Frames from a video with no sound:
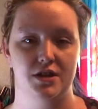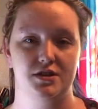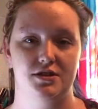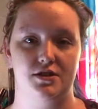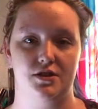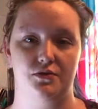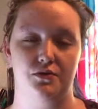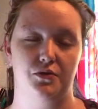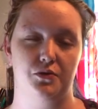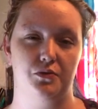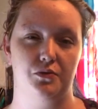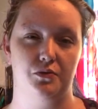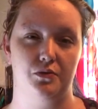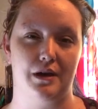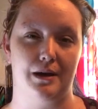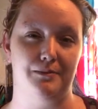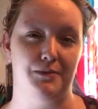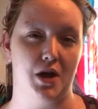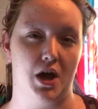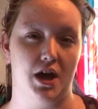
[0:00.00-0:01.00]
so
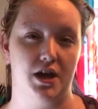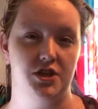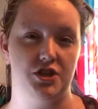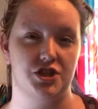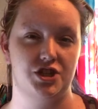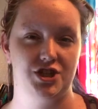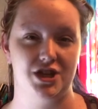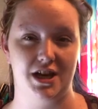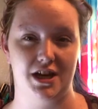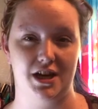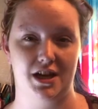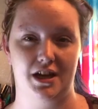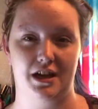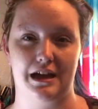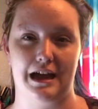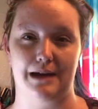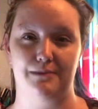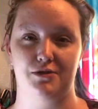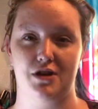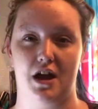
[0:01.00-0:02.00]
I'm not cheating.
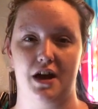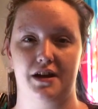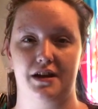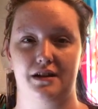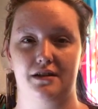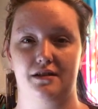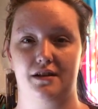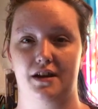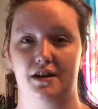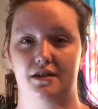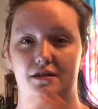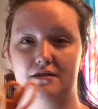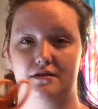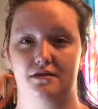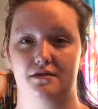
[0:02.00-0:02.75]
I'm not gonna...